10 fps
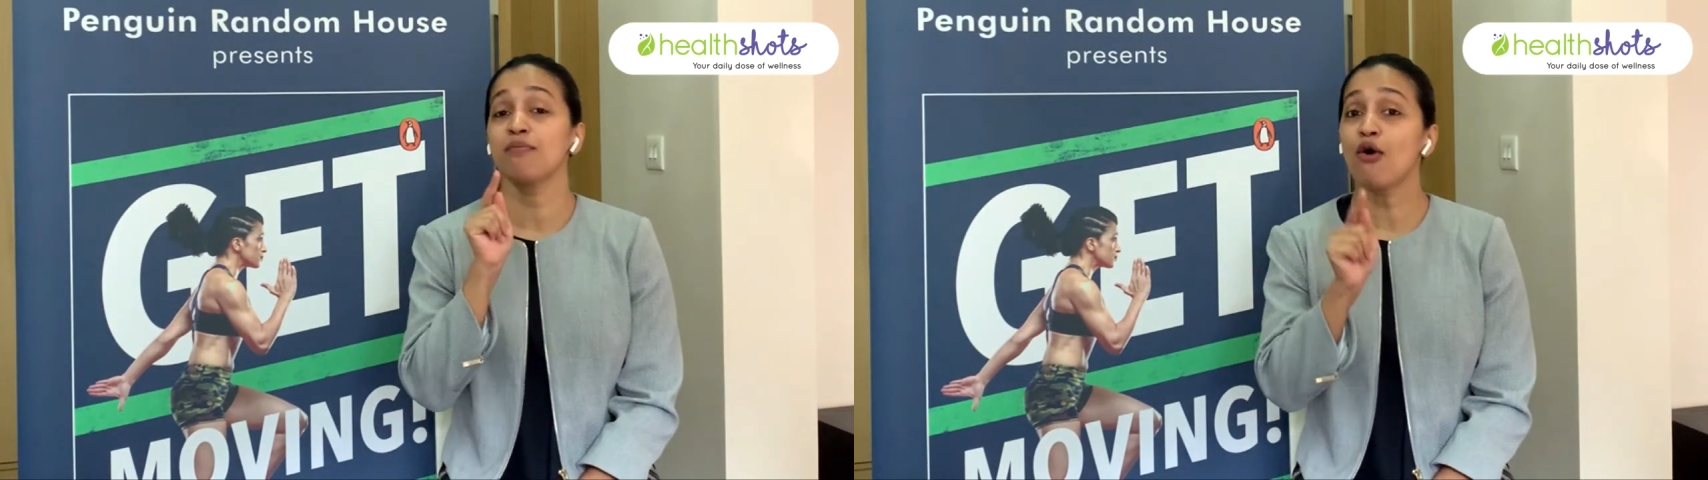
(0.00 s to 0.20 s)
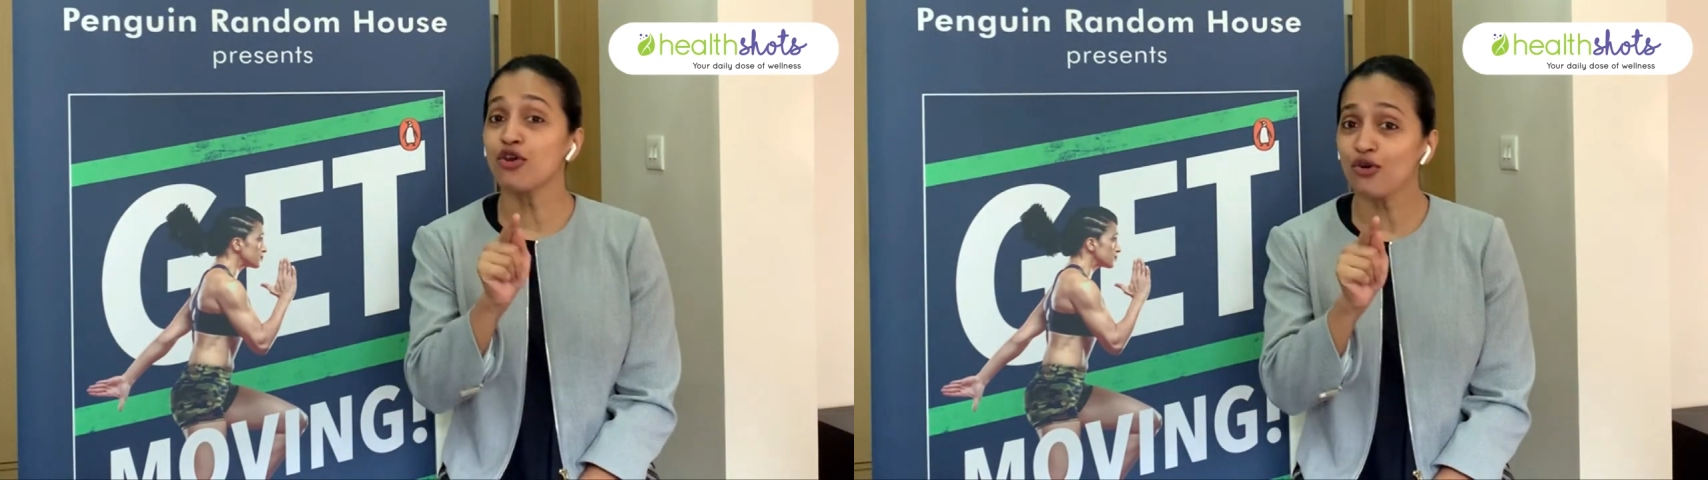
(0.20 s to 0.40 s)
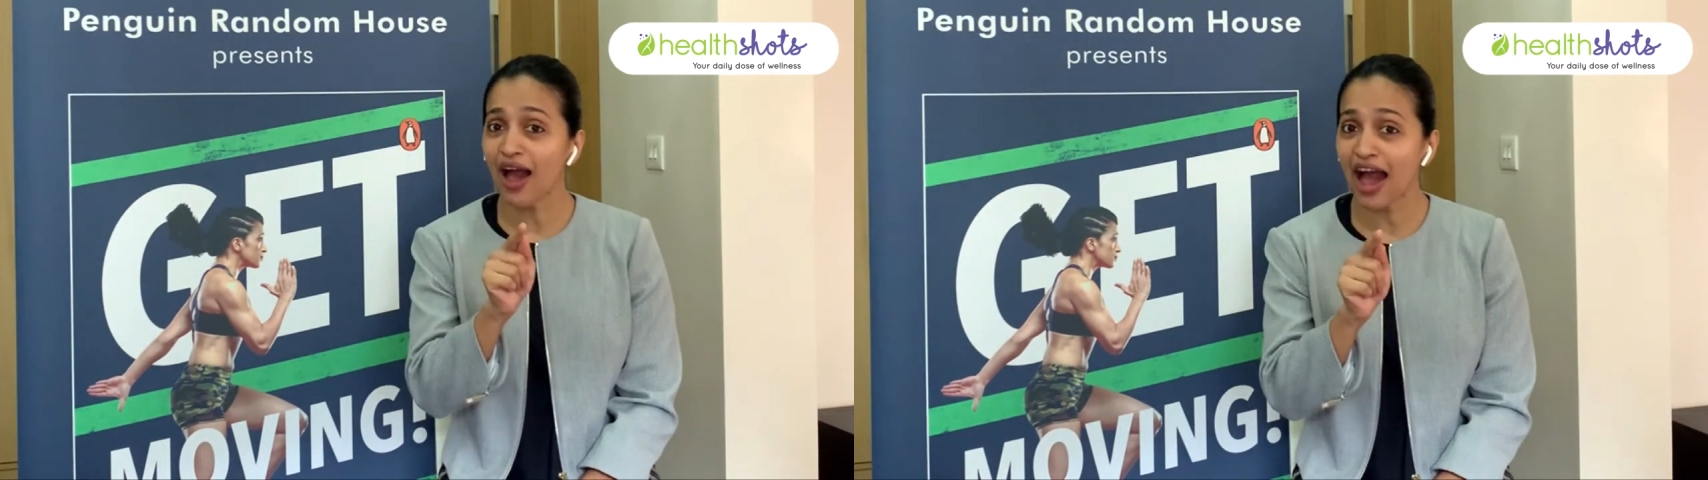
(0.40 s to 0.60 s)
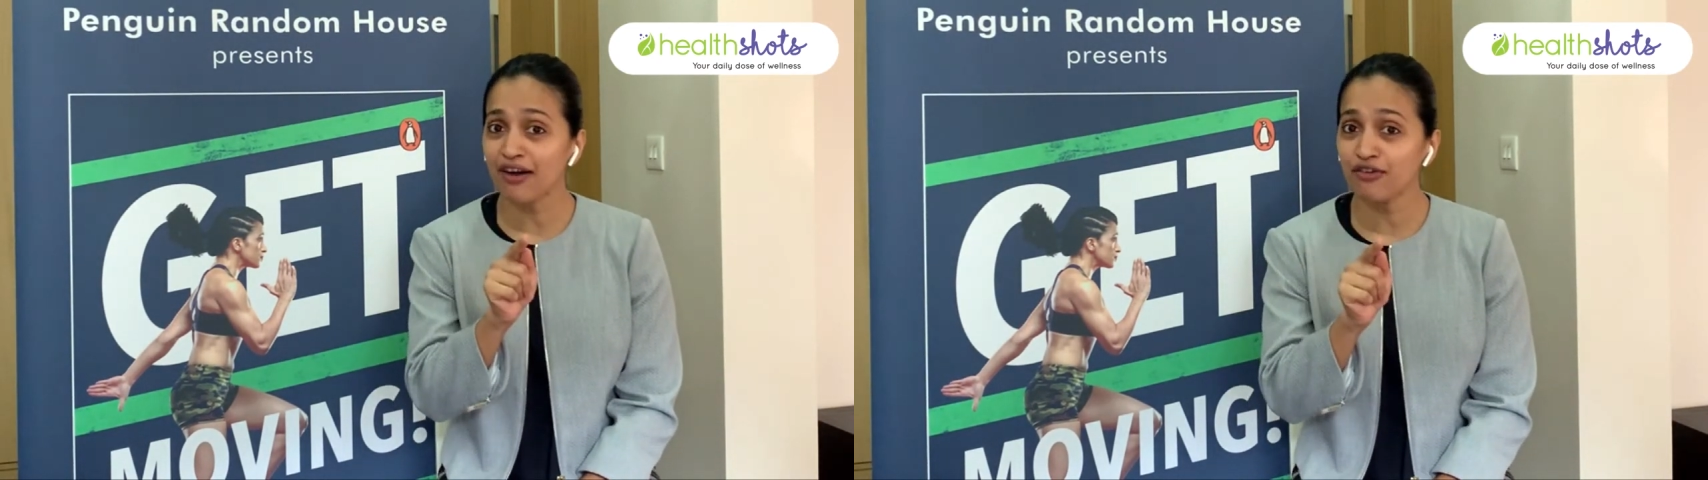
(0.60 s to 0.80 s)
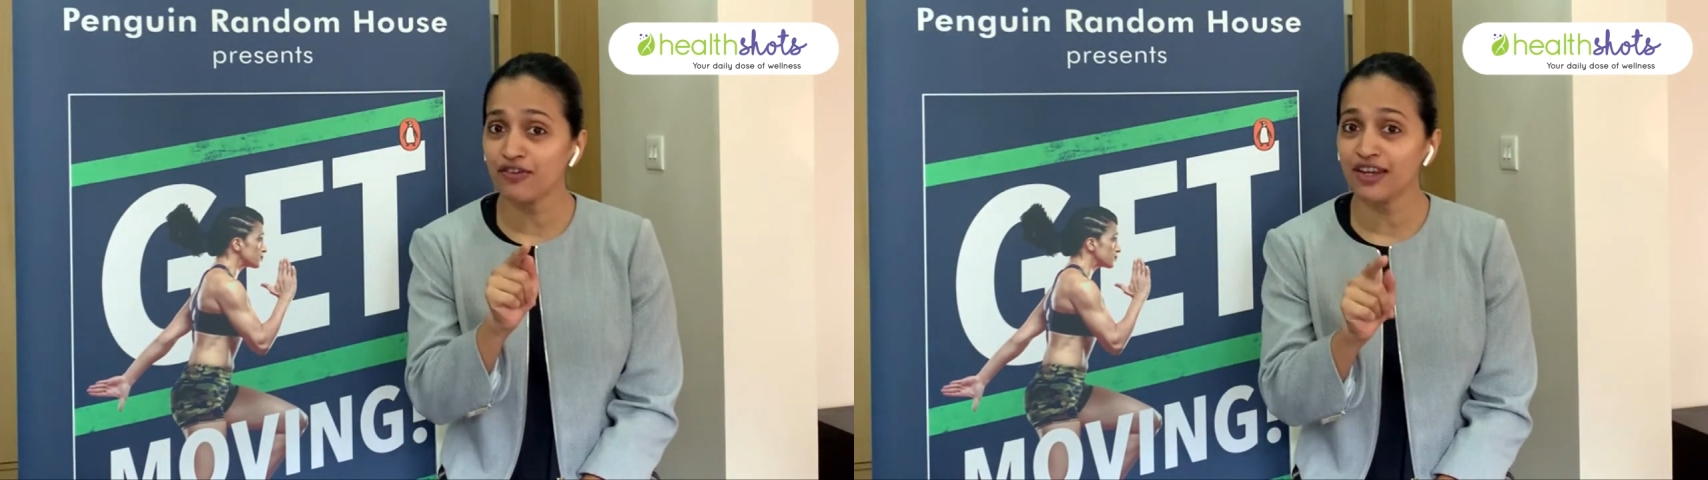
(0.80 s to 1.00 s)
more you
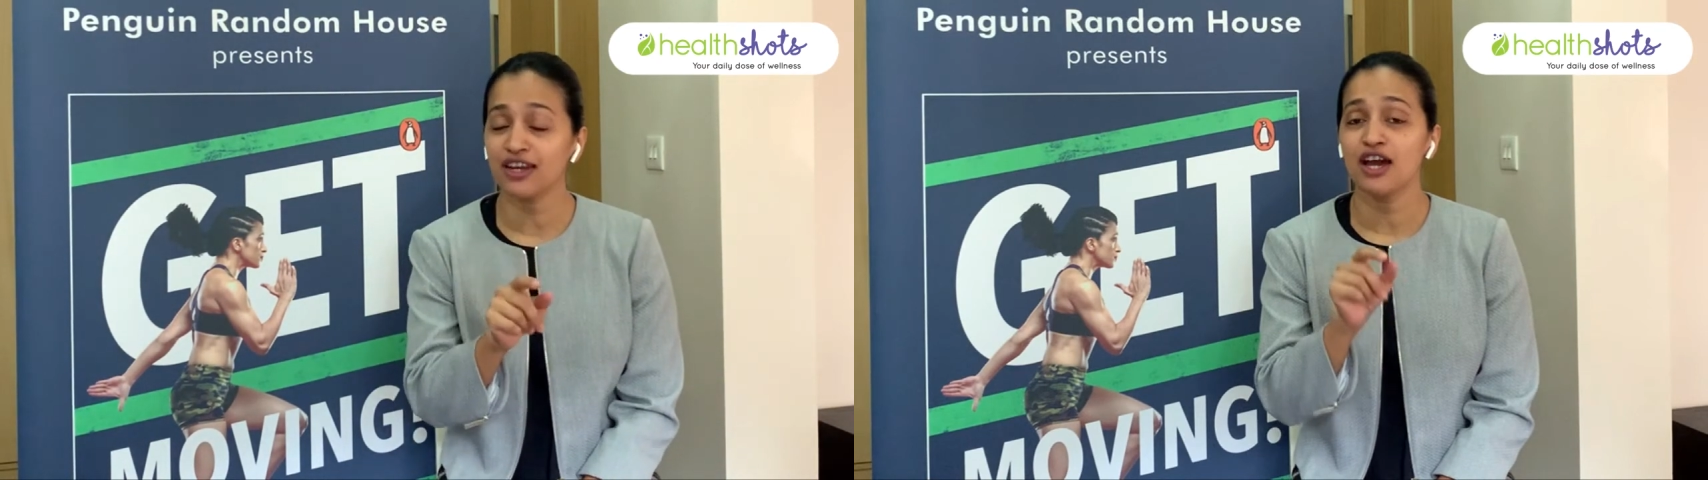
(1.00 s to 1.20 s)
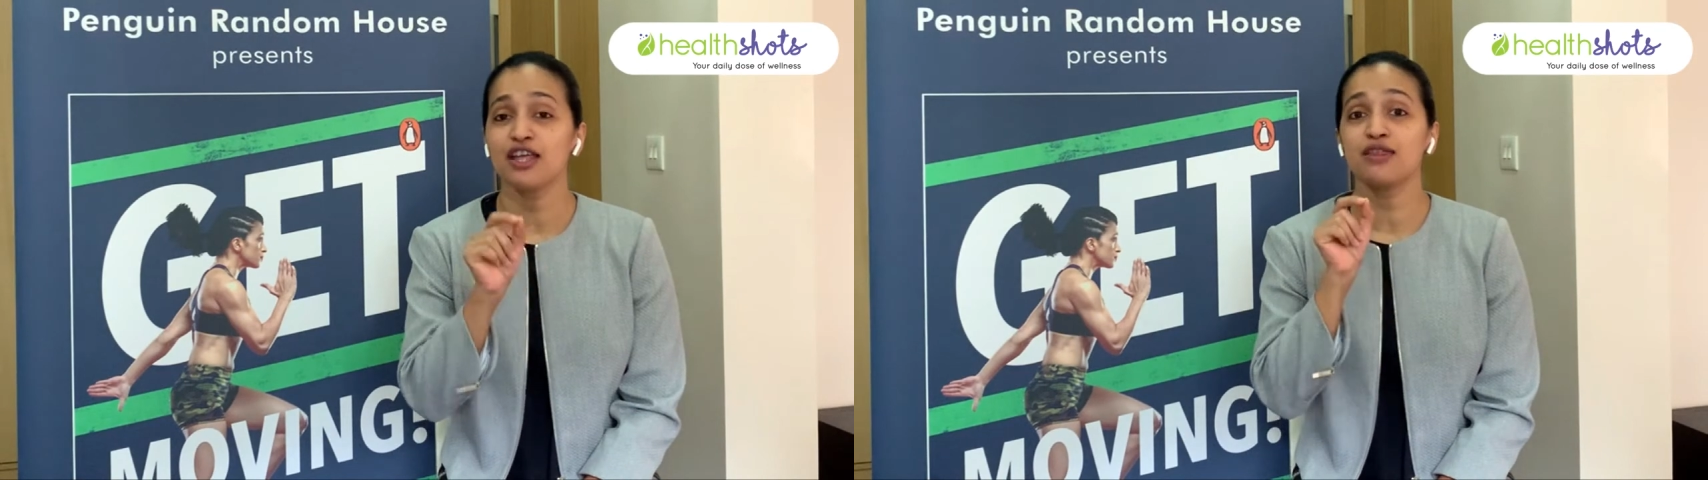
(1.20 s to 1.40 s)
have it,